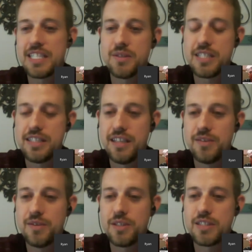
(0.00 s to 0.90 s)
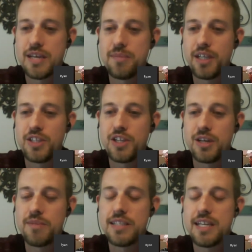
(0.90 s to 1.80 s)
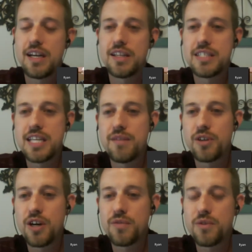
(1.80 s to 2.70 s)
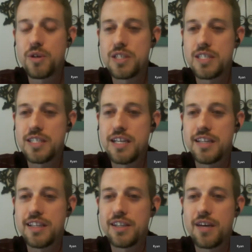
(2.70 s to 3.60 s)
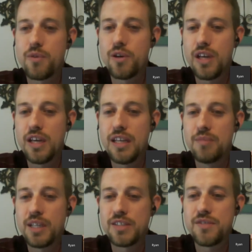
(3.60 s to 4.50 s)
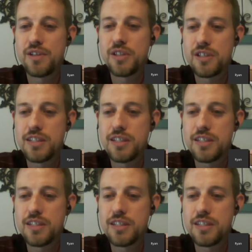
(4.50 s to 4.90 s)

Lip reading: they played a tournament down on the Stanford golf courses down there in California, and he placed first.